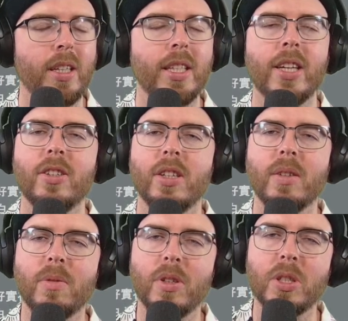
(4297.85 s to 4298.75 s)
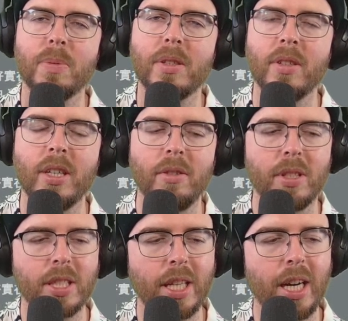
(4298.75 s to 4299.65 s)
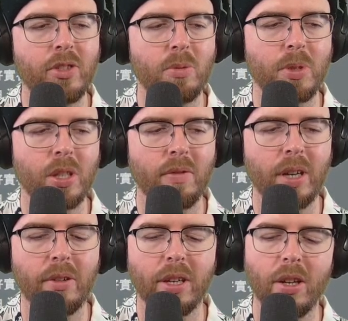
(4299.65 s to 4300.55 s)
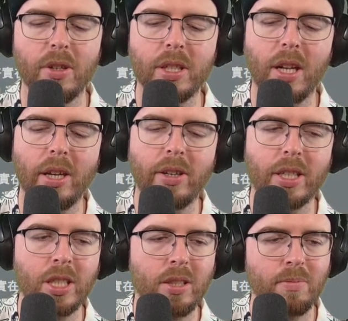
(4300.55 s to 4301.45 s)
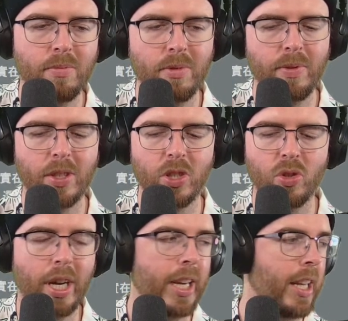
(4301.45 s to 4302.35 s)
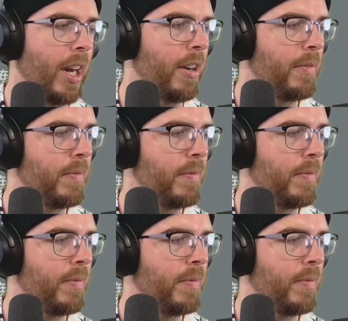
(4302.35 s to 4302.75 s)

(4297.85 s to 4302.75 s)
Thank you to everyone who's been with this live stream so far. We're going to look at the lyrics for this track now.